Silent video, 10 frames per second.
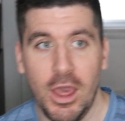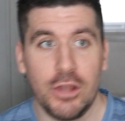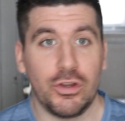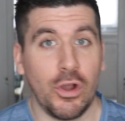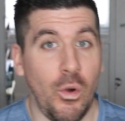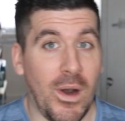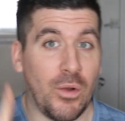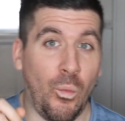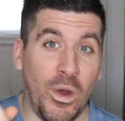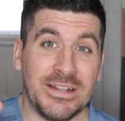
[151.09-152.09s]
to go
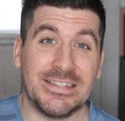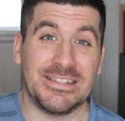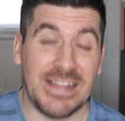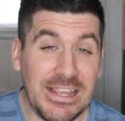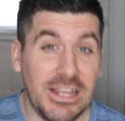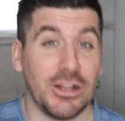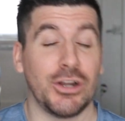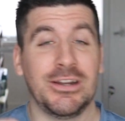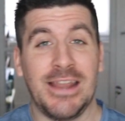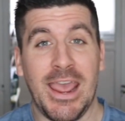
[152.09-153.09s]
on one singular
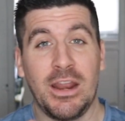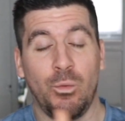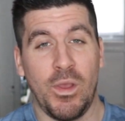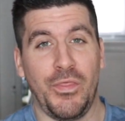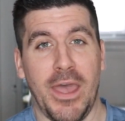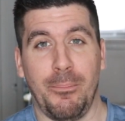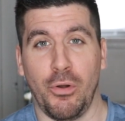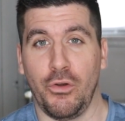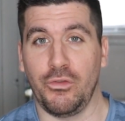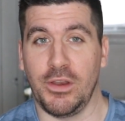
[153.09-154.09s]
date with that
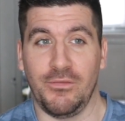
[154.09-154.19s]
person.